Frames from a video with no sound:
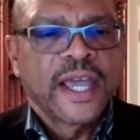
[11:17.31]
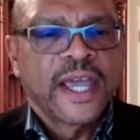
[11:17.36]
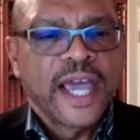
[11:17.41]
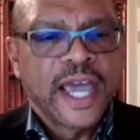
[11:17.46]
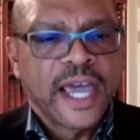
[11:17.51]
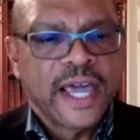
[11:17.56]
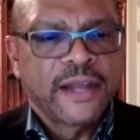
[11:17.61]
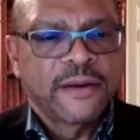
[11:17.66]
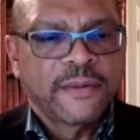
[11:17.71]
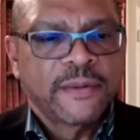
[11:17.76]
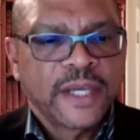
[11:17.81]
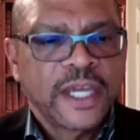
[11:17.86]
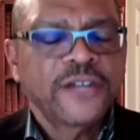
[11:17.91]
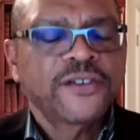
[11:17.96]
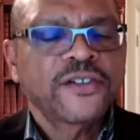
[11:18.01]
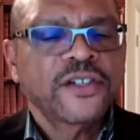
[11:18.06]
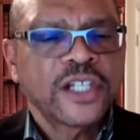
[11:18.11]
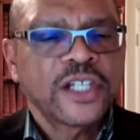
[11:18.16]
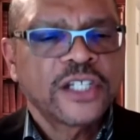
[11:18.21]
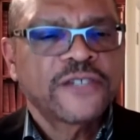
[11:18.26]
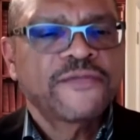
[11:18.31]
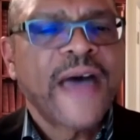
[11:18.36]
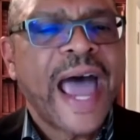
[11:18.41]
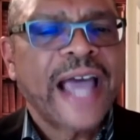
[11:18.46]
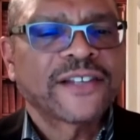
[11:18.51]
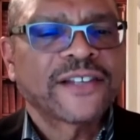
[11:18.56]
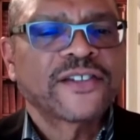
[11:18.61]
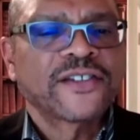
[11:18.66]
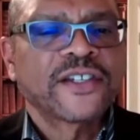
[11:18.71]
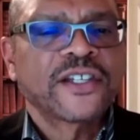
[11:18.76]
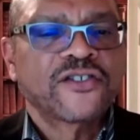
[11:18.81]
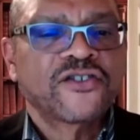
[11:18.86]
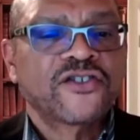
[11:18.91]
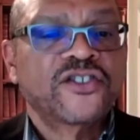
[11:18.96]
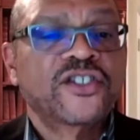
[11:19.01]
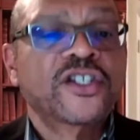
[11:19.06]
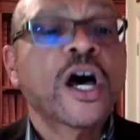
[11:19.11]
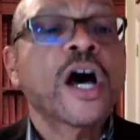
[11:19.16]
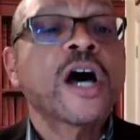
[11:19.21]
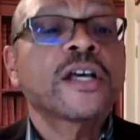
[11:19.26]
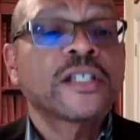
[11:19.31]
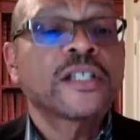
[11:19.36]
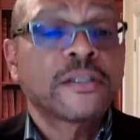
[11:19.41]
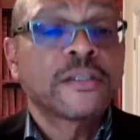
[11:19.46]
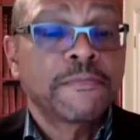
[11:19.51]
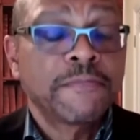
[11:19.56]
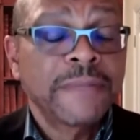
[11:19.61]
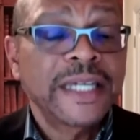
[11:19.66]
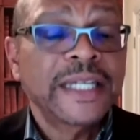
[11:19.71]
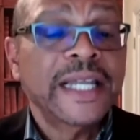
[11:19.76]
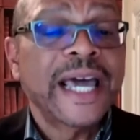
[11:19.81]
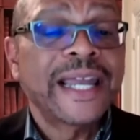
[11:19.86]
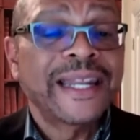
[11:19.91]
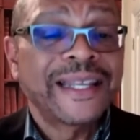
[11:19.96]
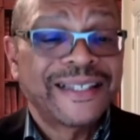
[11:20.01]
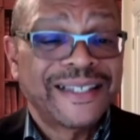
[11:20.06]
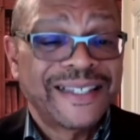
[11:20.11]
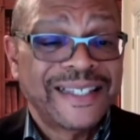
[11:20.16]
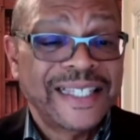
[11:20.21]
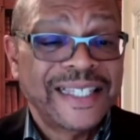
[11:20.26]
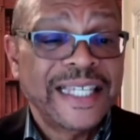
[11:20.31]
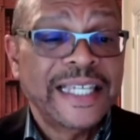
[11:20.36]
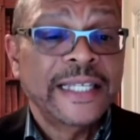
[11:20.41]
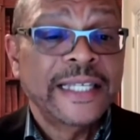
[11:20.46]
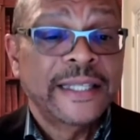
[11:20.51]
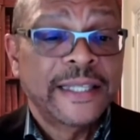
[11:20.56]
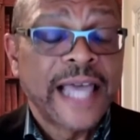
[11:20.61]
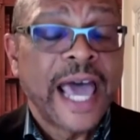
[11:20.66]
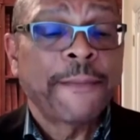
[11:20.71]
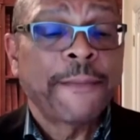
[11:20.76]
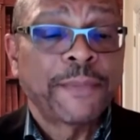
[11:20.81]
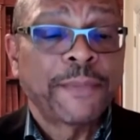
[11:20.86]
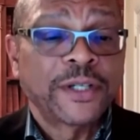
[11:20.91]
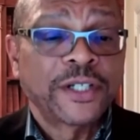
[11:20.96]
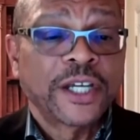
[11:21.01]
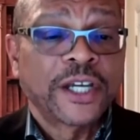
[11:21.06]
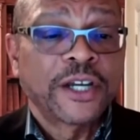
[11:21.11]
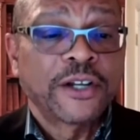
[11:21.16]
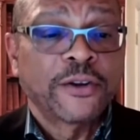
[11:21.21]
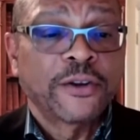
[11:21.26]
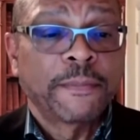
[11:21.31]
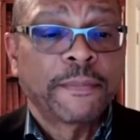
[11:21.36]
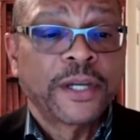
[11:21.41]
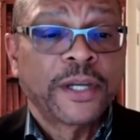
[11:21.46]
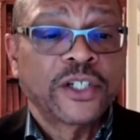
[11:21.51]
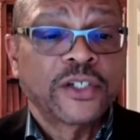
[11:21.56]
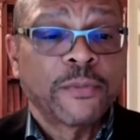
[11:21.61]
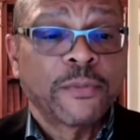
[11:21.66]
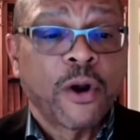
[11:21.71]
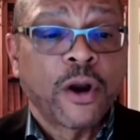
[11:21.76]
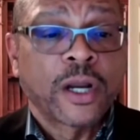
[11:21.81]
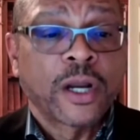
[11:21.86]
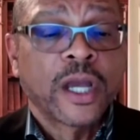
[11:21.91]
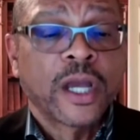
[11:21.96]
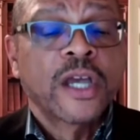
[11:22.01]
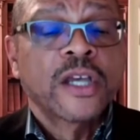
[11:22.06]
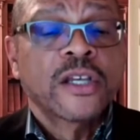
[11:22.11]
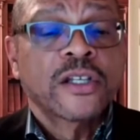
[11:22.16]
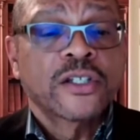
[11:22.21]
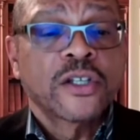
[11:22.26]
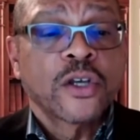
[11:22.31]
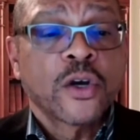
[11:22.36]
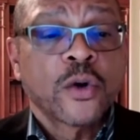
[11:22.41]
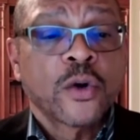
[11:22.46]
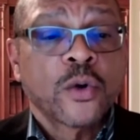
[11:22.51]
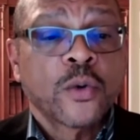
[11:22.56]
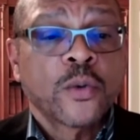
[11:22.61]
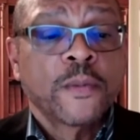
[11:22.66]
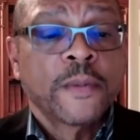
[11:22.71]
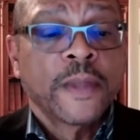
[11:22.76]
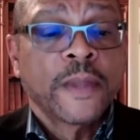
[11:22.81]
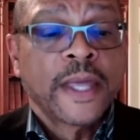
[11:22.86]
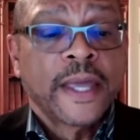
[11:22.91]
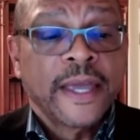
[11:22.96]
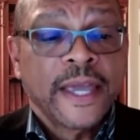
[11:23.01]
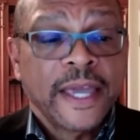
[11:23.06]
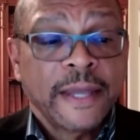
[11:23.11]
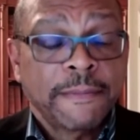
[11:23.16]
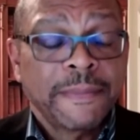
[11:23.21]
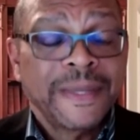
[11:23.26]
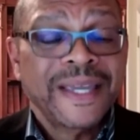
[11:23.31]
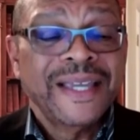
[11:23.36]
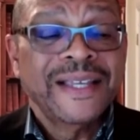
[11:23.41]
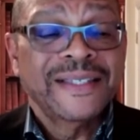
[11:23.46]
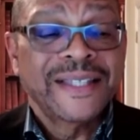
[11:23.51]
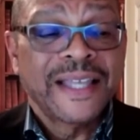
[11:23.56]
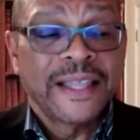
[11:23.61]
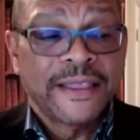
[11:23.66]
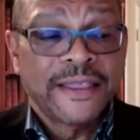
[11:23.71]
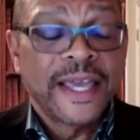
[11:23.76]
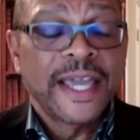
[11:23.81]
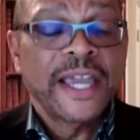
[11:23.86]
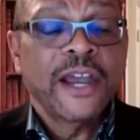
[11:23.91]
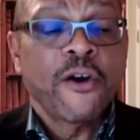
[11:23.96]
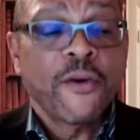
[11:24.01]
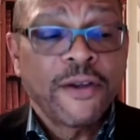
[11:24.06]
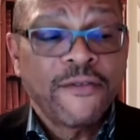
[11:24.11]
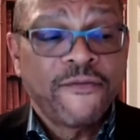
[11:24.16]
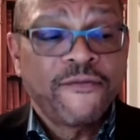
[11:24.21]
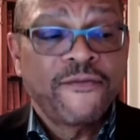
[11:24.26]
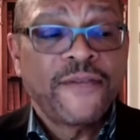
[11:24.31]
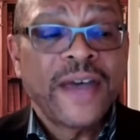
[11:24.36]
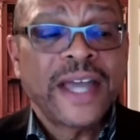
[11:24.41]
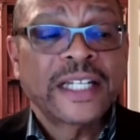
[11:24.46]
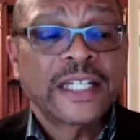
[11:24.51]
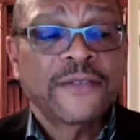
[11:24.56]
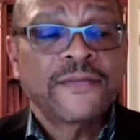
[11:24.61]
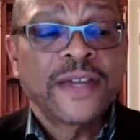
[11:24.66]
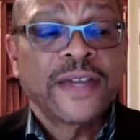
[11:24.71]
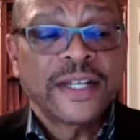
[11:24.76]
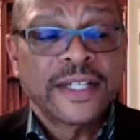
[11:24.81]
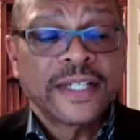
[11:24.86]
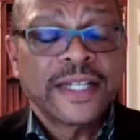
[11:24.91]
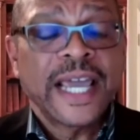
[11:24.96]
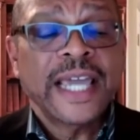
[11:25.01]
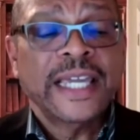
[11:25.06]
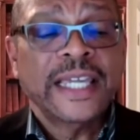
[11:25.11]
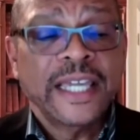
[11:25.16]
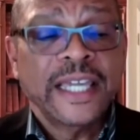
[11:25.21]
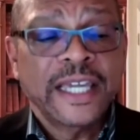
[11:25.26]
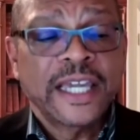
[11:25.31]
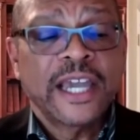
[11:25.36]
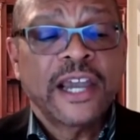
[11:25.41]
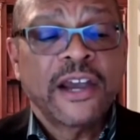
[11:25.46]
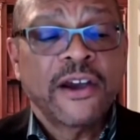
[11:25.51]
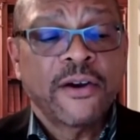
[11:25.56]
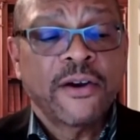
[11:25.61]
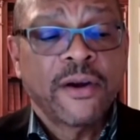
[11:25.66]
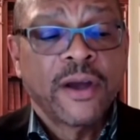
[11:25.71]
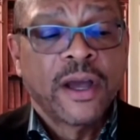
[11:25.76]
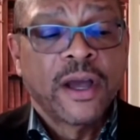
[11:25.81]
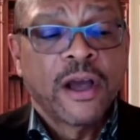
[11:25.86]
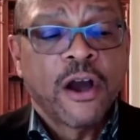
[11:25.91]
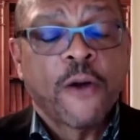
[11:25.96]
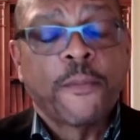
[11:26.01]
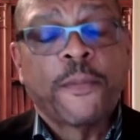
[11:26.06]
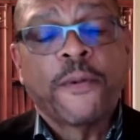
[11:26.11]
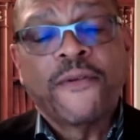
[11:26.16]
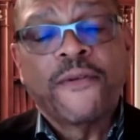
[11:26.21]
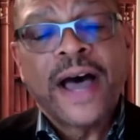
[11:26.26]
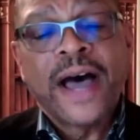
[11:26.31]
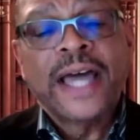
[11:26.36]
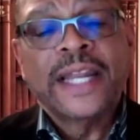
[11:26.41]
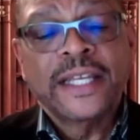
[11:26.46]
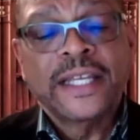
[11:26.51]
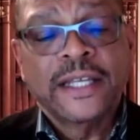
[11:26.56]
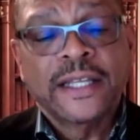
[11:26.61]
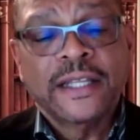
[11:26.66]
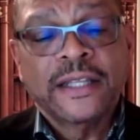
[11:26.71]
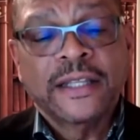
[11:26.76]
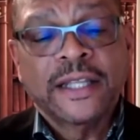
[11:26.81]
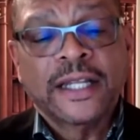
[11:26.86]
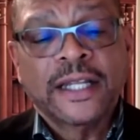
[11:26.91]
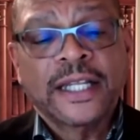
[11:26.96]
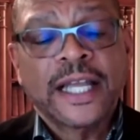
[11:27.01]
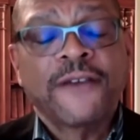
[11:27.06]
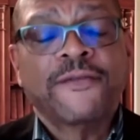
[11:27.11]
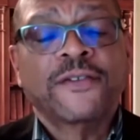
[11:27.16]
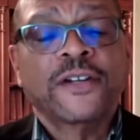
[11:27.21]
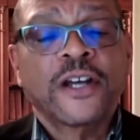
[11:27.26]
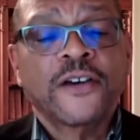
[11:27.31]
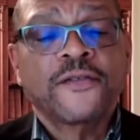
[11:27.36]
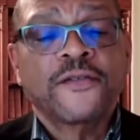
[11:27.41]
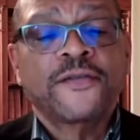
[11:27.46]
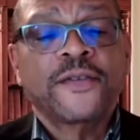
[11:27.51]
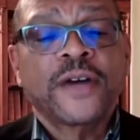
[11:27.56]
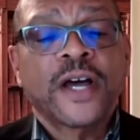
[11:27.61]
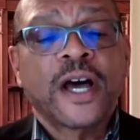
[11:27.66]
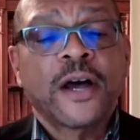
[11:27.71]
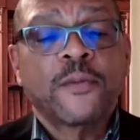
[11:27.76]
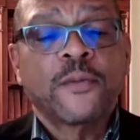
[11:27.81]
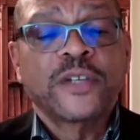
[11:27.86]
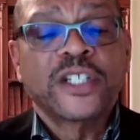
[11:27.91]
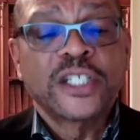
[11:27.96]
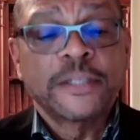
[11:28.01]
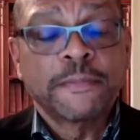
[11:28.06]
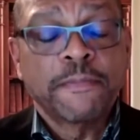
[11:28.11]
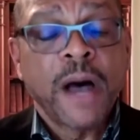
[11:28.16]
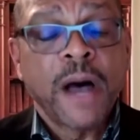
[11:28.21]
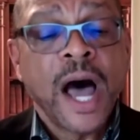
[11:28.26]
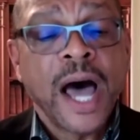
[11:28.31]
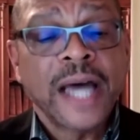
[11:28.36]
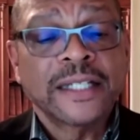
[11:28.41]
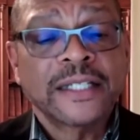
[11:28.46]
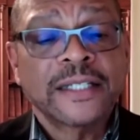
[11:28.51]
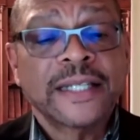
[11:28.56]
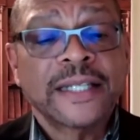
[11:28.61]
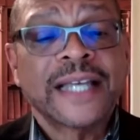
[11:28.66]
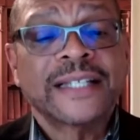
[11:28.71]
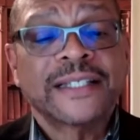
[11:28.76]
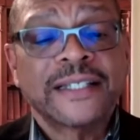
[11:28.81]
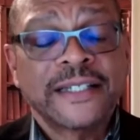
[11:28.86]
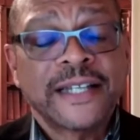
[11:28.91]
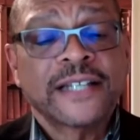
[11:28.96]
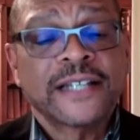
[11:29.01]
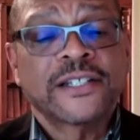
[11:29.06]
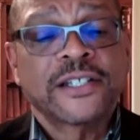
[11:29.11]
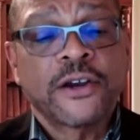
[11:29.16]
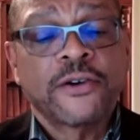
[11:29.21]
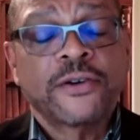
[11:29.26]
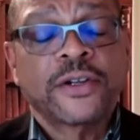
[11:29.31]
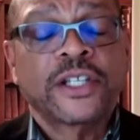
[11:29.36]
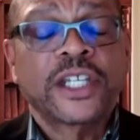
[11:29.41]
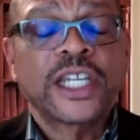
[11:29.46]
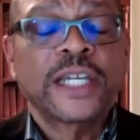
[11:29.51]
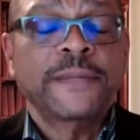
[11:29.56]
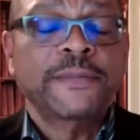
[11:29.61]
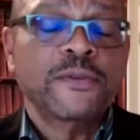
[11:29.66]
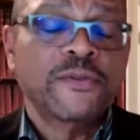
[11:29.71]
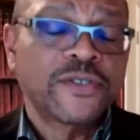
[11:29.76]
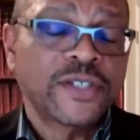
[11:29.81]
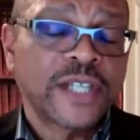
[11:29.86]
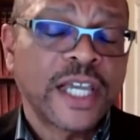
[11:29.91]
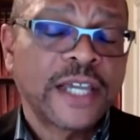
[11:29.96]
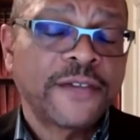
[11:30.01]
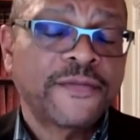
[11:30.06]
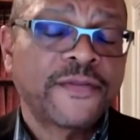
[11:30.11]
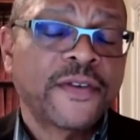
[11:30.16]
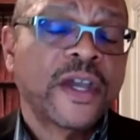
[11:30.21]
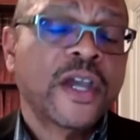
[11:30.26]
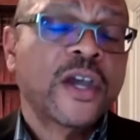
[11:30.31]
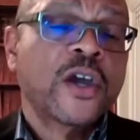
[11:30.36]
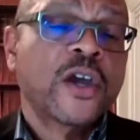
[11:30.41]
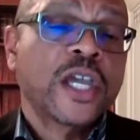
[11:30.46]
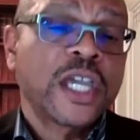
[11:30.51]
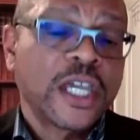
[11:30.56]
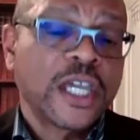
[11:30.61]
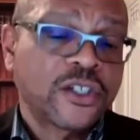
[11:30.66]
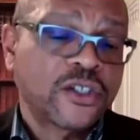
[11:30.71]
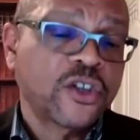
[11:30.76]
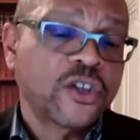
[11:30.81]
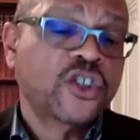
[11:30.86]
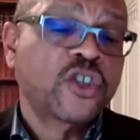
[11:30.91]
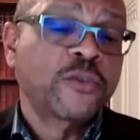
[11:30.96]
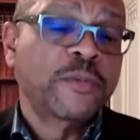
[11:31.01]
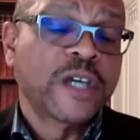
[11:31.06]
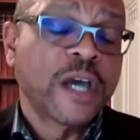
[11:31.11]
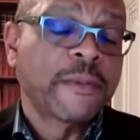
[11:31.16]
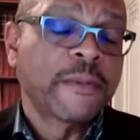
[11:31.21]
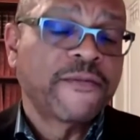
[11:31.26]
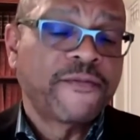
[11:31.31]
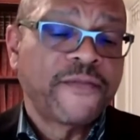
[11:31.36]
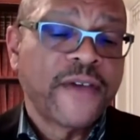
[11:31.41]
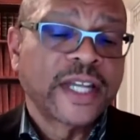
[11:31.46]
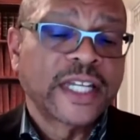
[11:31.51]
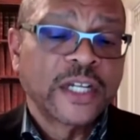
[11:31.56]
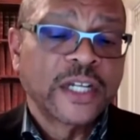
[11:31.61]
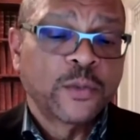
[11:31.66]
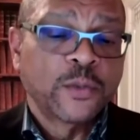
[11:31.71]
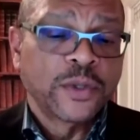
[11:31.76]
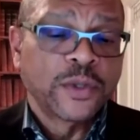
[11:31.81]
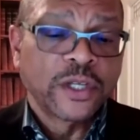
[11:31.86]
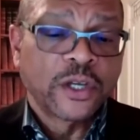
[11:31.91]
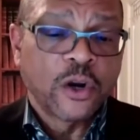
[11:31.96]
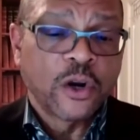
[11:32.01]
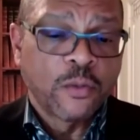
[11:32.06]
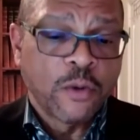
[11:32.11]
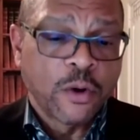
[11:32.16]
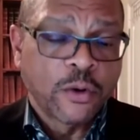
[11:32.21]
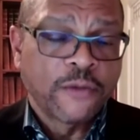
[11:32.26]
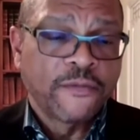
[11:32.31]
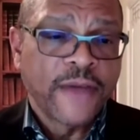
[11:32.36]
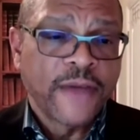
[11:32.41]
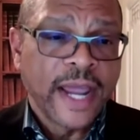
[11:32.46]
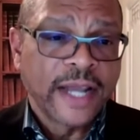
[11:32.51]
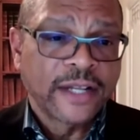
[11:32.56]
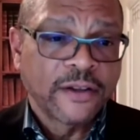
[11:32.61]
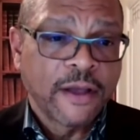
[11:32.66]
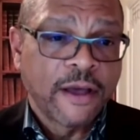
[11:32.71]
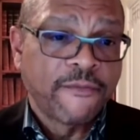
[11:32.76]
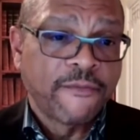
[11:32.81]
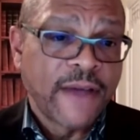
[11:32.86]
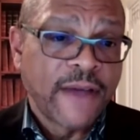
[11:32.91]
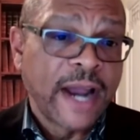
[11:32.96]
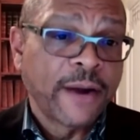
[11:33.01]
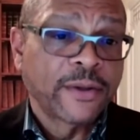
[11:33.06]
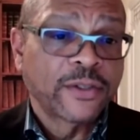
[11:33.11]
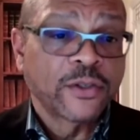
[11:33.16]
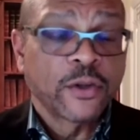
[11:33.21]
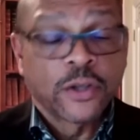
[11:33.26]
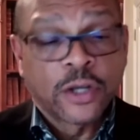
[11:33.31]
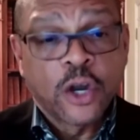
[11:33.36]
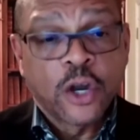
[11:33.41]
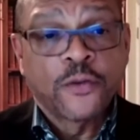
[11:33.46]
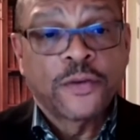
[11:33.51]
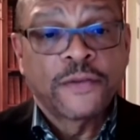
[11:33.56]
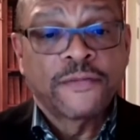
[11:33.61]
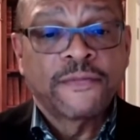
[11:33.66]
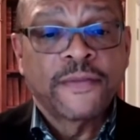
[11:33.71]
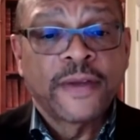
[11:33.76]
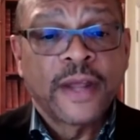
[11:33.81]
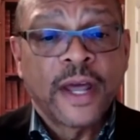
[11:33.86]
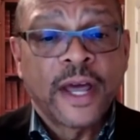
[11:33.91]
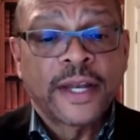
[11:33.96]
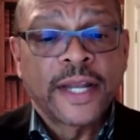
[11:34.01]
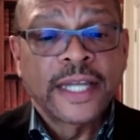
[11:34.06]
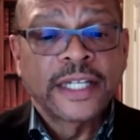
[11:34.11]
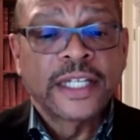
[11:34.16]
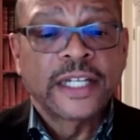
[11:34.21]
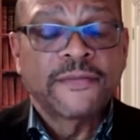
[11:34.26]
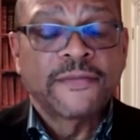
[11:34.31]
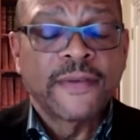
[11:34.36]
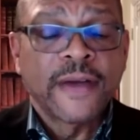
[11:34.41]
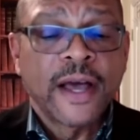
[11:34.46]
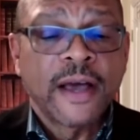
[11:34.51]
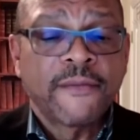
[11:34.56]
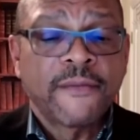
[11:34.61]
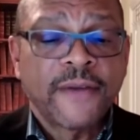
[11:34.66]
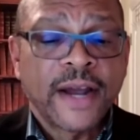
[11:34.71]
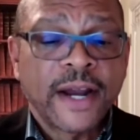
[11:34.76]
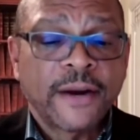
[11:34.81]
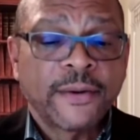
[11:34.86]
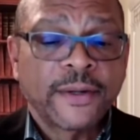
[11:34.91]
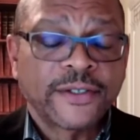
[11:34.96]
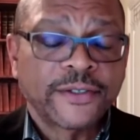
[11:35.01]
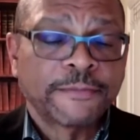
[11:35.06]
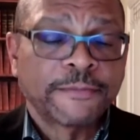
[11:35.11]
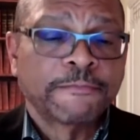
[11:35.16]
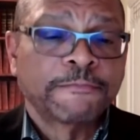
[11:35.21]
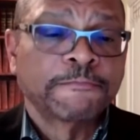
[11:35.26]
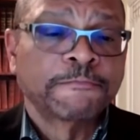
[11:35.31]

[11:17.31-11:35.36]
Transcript: And each of these vaccines does meet and exceed that particular benchmark. So it means that they are effective in taking care of providing the level of response that's necessary to keep you safe should you become infected with the coronavirus or the COVID-19 virus.